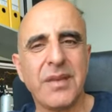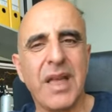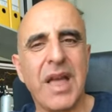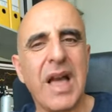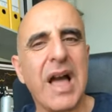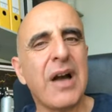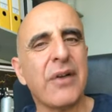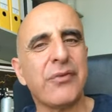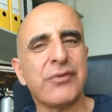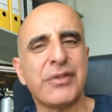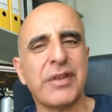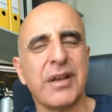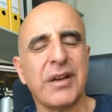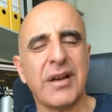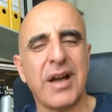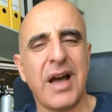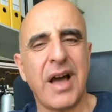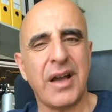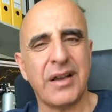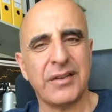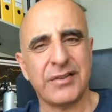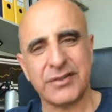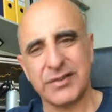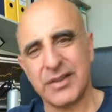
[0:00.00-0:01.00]
after
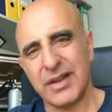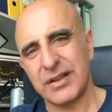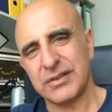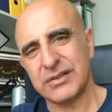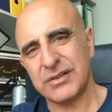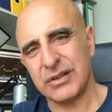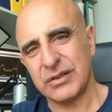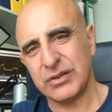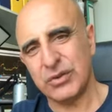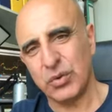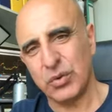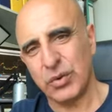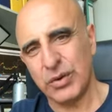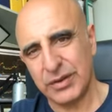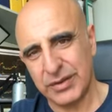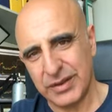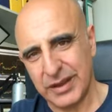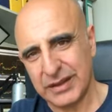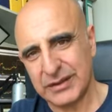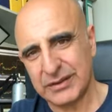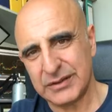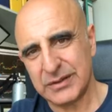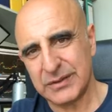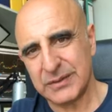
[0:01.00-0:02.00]
I started doing
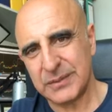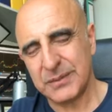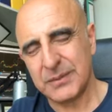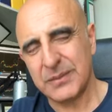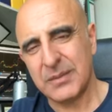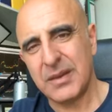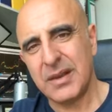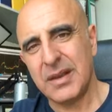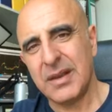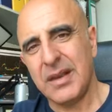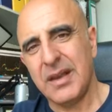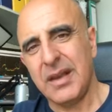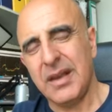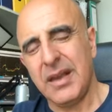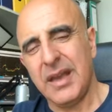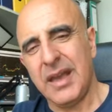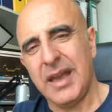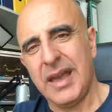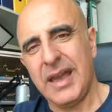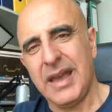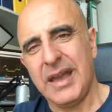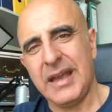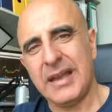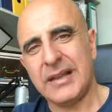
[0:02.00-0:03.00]
that.
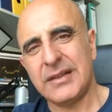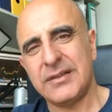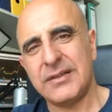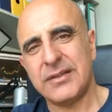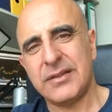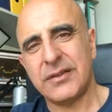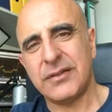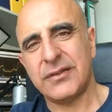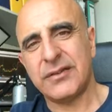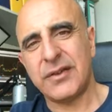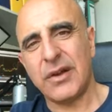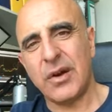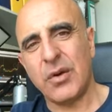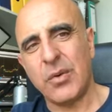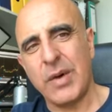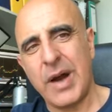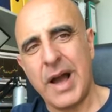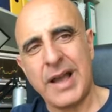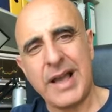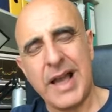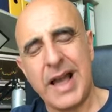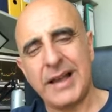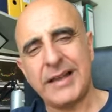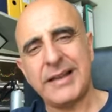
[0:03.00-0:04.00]
And so
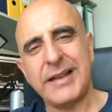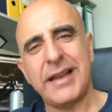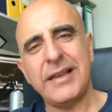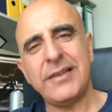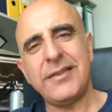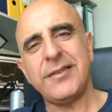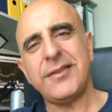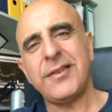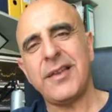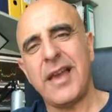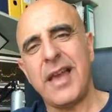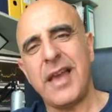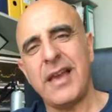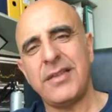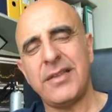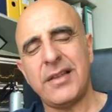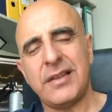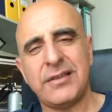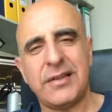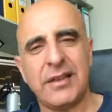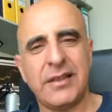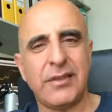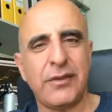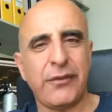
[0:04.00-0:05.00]
I, I can't say
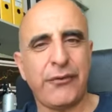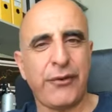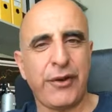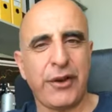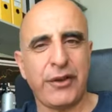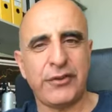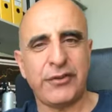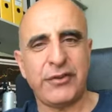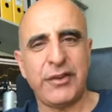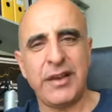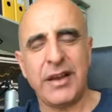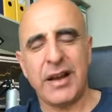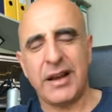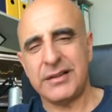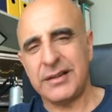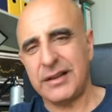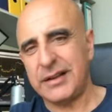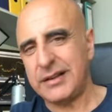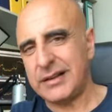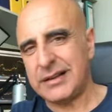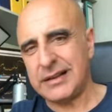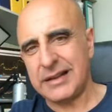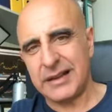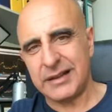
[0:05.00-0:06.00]
that in the first year I
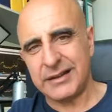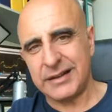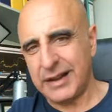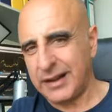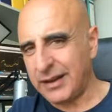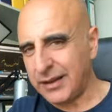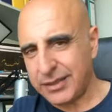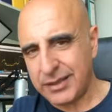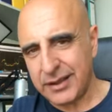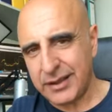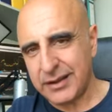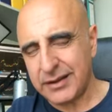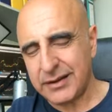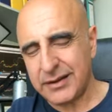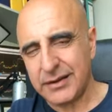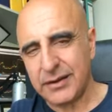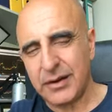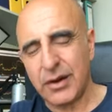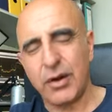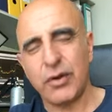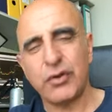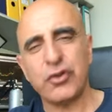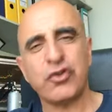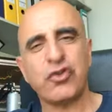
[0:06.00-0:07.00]
didn't learn anything.
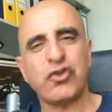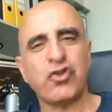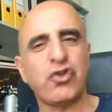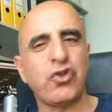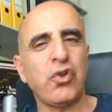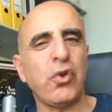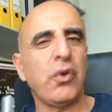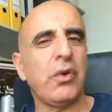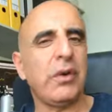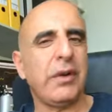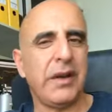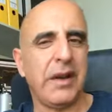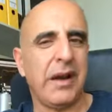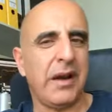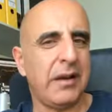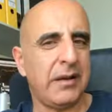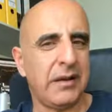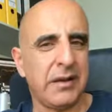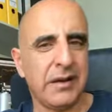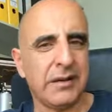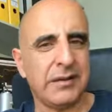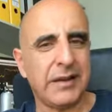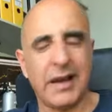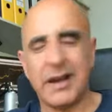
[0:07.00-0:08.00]
Surely I
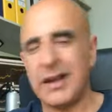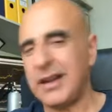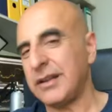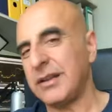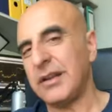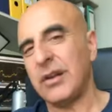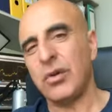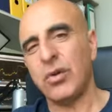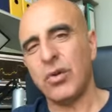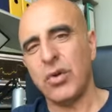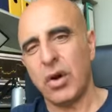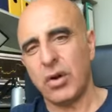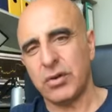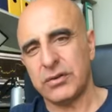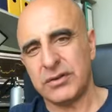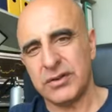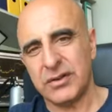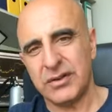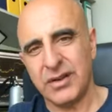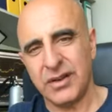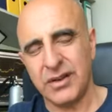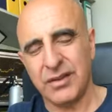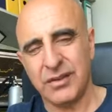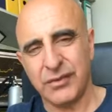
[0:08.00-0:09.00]
learned. I learned a lot
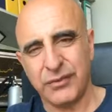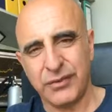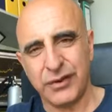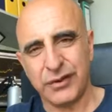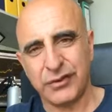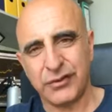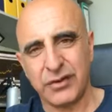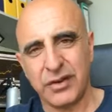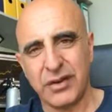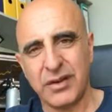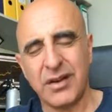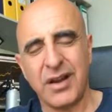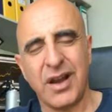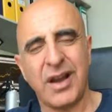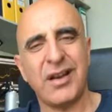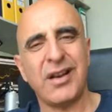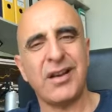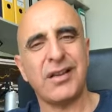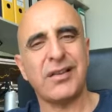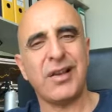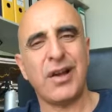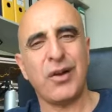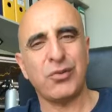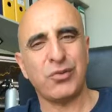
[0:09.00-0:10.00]
in the first year. I
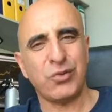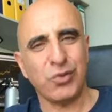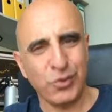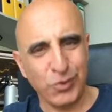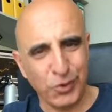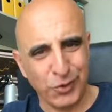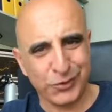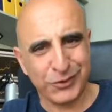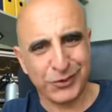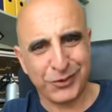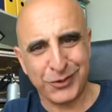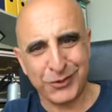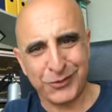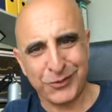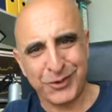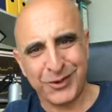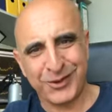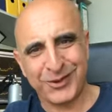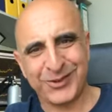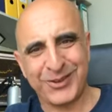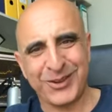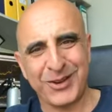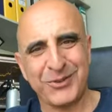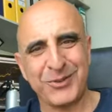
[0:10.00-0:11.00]
learned how to lose in the
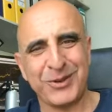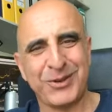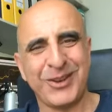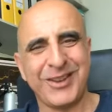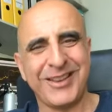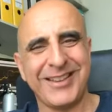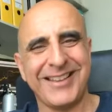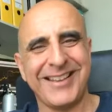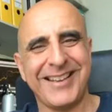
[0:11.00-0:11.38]
first year, which